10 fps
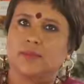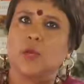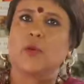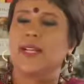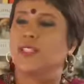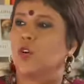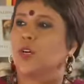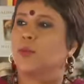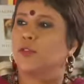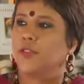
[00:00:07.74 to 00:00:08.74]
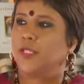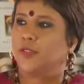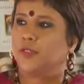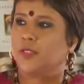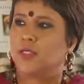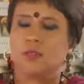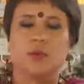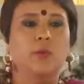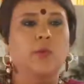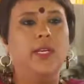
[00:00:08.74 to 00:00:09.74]
Okay, let's talk about faith first.
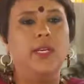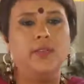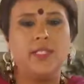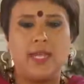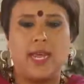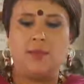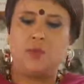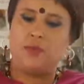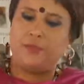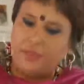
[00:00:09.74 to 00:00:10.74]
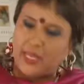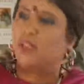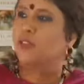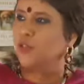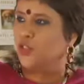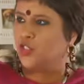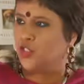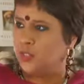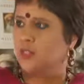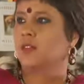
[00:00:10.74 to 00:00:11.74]
We live in times when faith, for
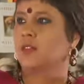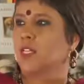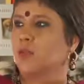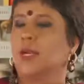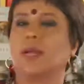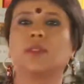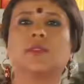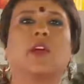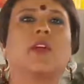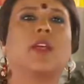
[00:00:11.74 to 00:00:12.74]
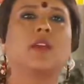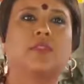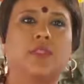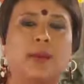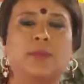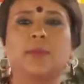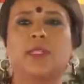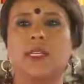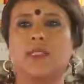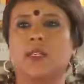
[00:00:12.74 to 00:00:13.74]
certain, has become a very
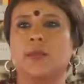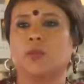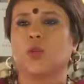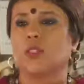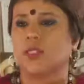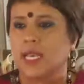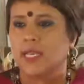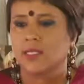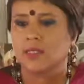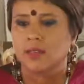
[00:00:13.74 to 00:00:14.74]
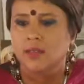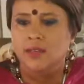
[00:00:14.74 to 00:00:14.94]
inflammable, easily politicized